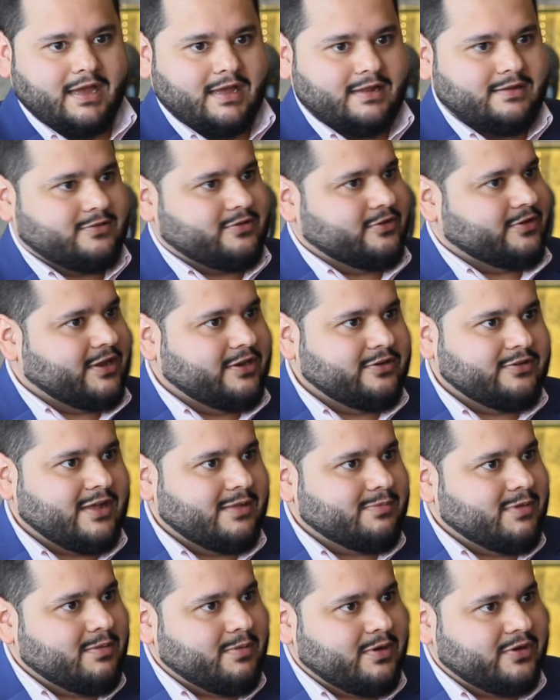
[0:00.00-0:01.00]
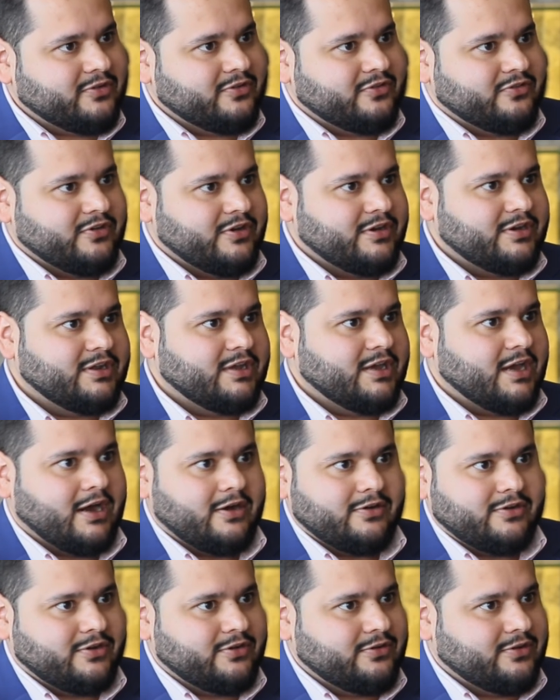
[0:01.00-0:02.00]
And so can you tell me about your journey?
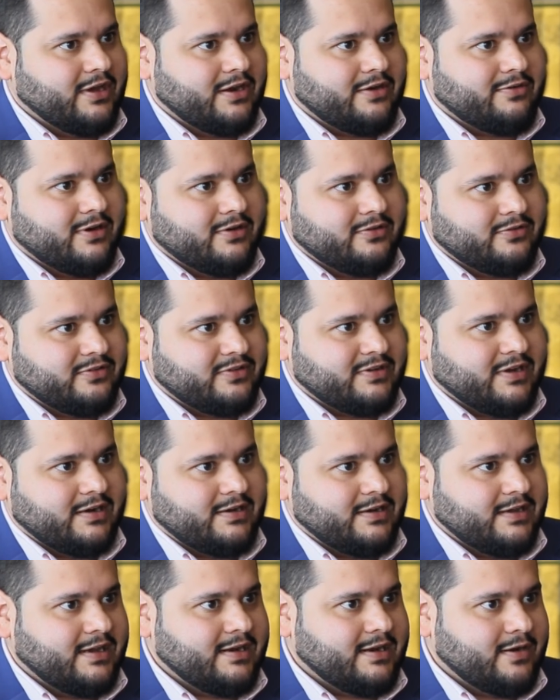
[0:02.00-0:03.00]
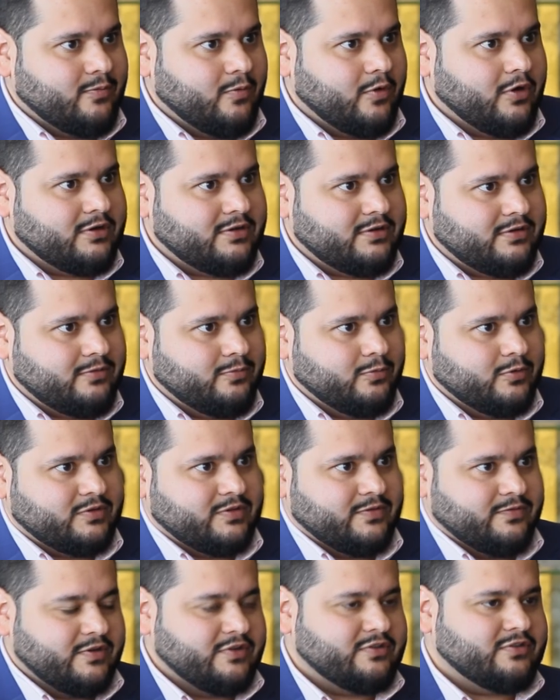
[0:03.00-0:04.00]
How did you get around to starting it, and what
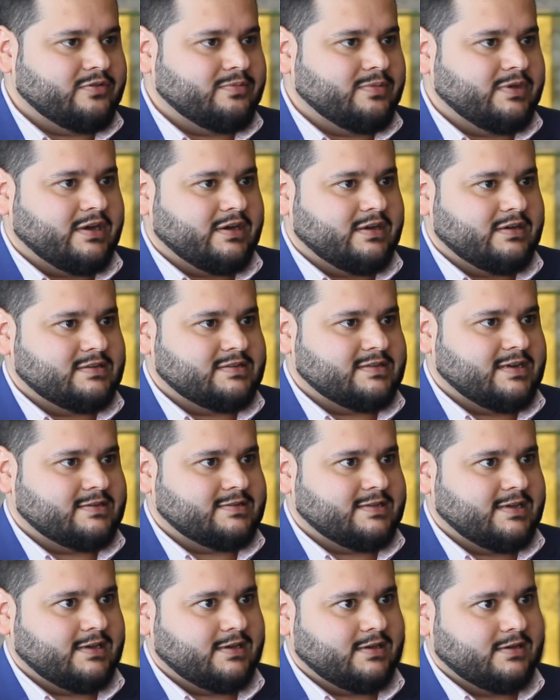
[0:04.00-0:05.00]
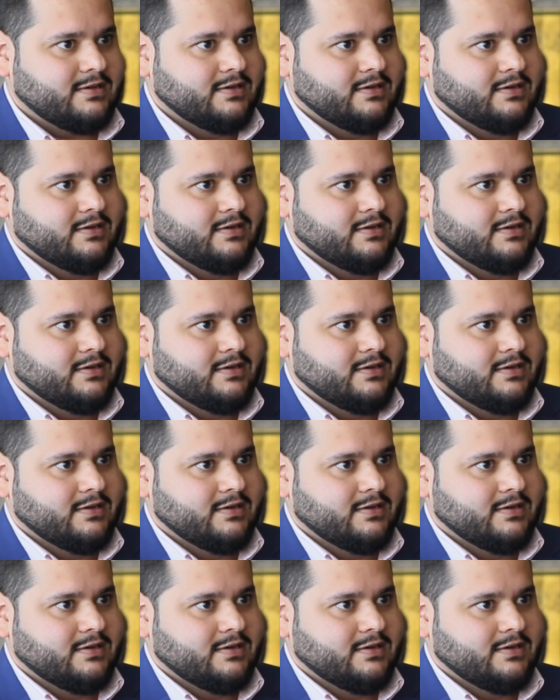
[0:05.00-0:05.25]
was the vision behind Sehteq?